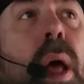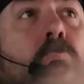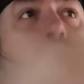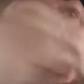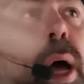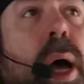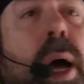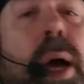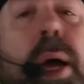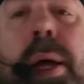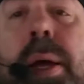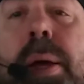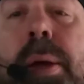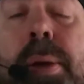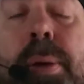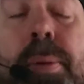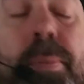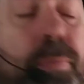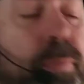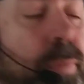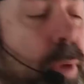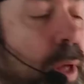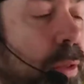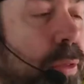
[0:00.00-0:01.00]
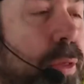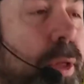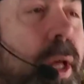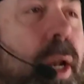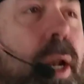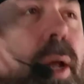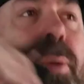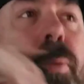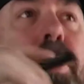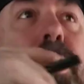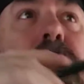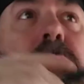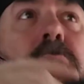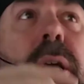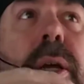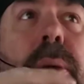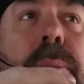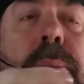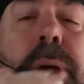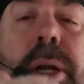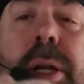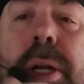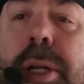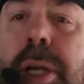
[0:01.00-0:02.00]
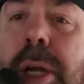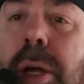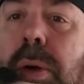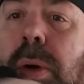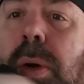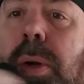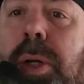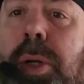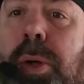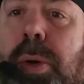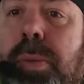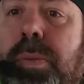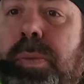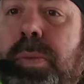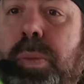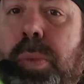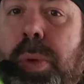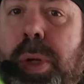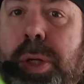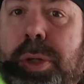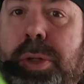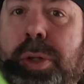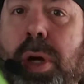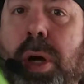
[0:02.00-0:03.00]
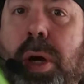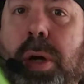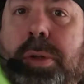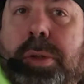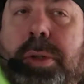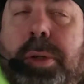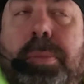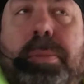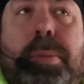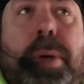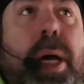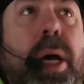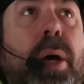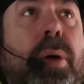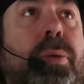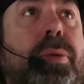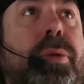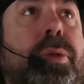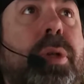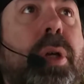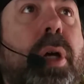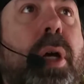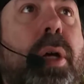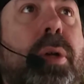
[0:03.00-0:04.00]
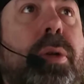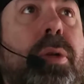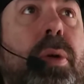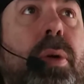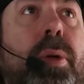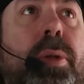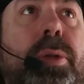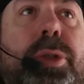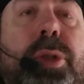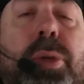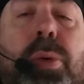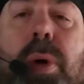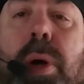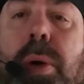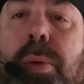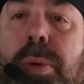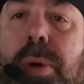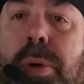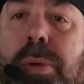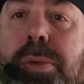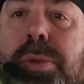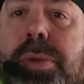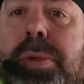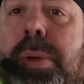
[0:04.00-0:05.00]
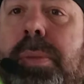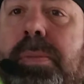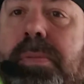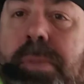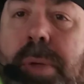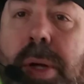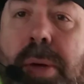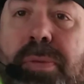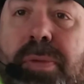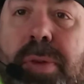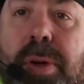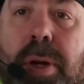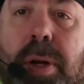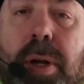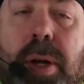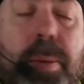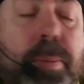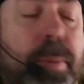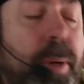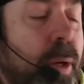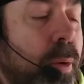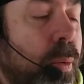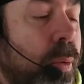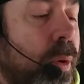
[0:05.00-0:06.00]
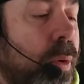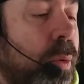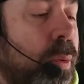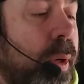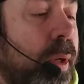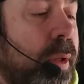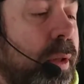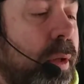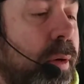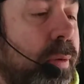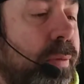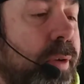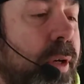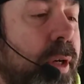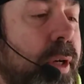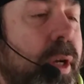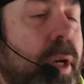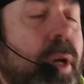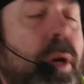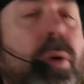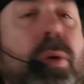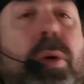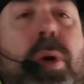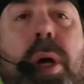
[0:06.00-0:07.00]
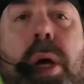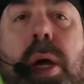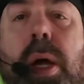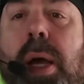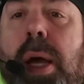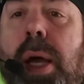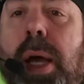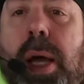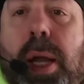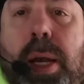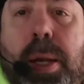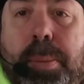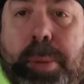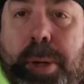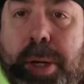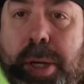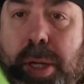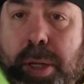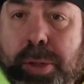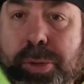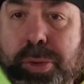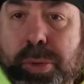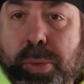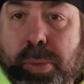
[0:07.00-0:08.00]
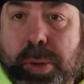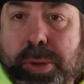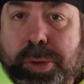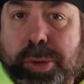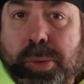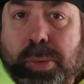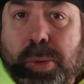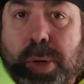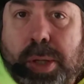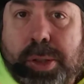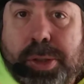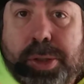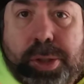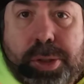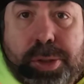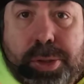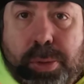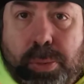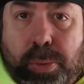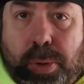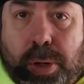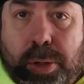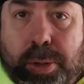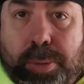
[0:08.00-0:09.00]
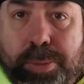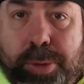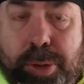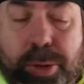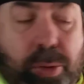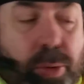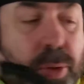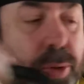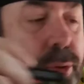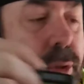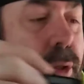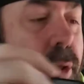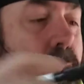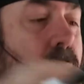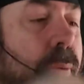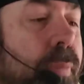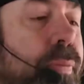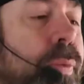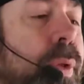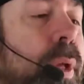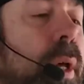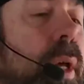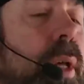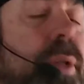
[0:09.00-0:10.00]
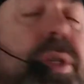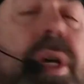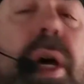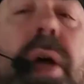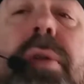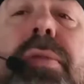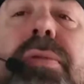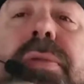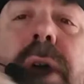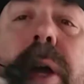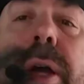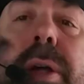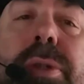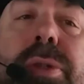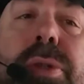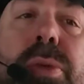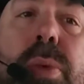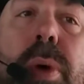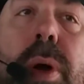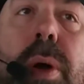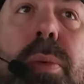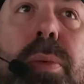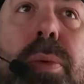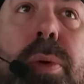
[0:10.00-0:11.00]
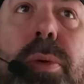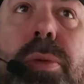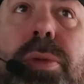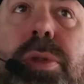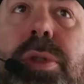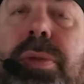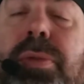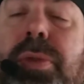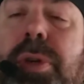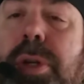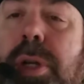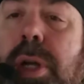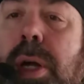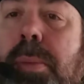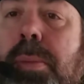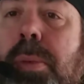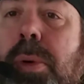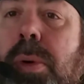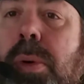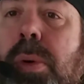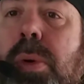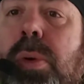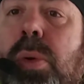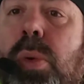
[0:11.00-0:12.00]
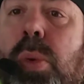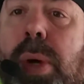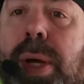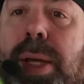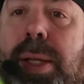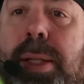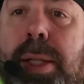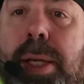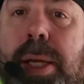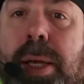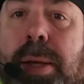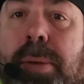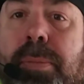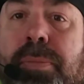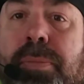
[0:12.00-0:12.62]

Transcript: Hi. I thought I would take a minute here. We talked about doing square roots. I figured I'd make a real quick little video. Anybody else that wants to watch this are welcome to do it too. It's how to find square roots of a number quickly.